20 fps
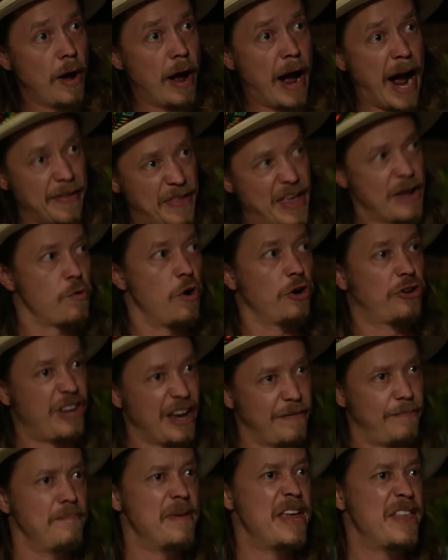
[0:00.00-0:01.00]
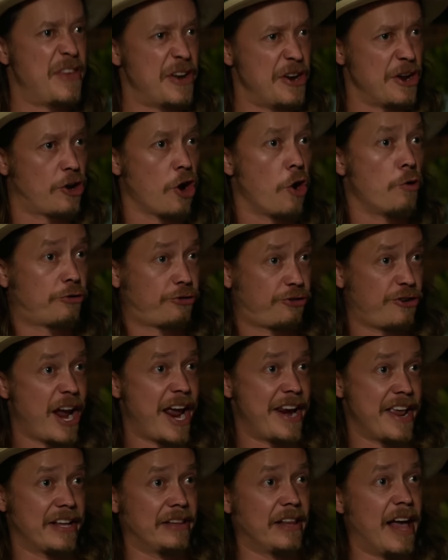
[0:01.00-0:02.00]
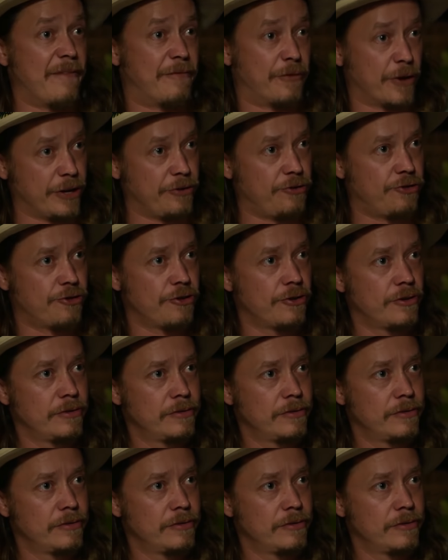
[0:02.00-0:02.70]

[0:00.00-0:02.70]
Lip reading: I think will give me the negotiating leverage